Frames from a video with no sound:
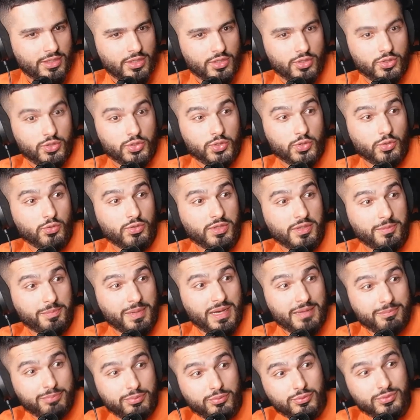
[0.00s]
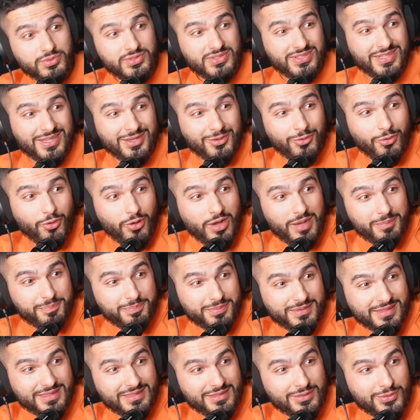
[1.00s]
So the baboons, they go
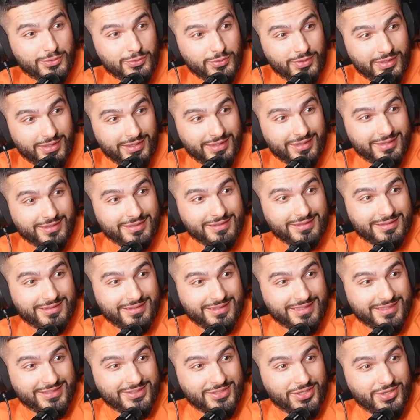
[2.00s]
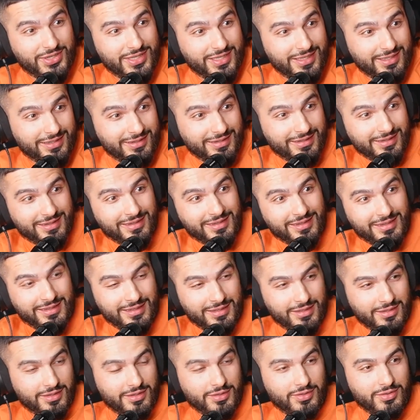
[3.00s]
up into the tree.
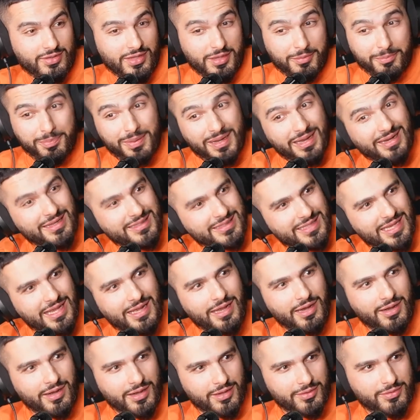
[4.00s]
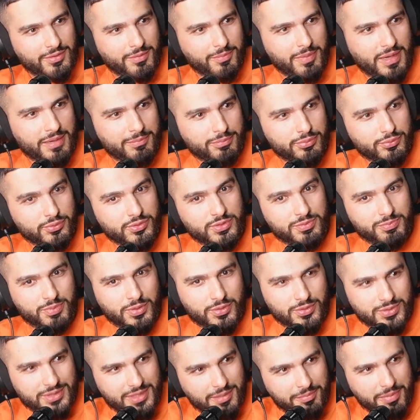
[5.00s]
The impalas hang around the baboons
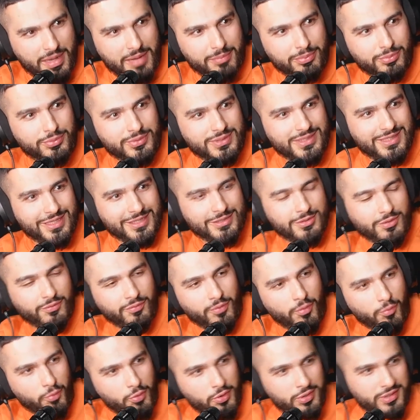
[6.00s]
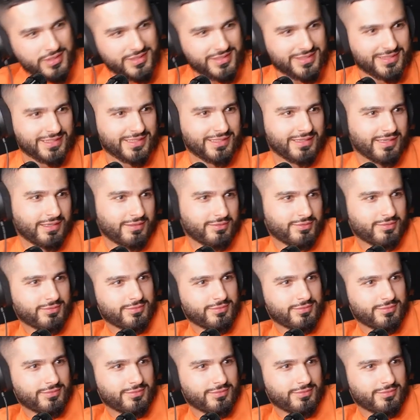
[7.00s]
because the baboons let off a warning signal.